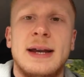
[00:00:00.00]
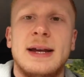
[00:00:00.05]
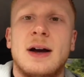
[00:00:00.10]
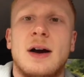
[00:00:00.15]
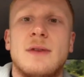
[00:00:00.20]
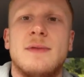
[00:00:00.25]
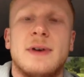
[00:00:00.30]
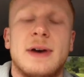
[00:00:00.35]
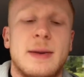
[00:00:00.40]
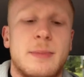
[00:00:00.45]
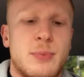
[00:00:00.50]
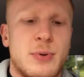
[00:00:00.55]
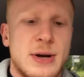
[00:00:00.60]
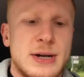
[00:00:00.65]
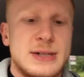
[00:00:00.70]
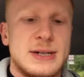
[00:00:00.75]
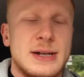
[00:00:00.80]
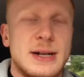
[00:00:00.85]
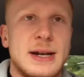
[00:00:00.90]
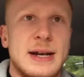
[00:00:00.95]
overhead
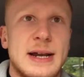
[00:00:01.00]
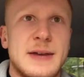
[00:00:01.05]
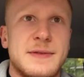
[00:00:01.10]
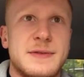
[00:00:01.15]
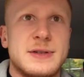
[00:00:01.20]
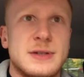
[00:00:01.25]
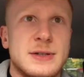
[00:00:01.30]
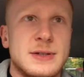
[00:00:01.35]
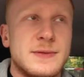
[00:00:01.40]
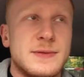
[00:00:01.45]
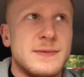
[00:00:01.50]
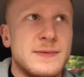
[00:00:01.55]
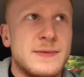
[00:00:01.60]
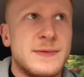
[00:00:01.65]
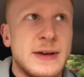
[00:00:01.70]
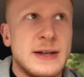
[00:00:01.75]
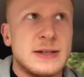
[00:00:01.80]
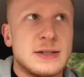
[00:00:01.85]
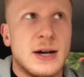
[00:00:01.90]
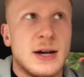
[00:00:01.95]
pressing and lifts and
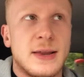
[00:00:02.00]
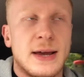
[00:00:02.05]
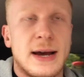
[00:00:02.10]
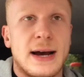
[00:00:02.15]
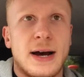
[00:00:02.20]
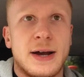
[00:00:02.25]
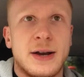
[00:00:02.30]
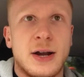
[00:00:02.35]
things like that.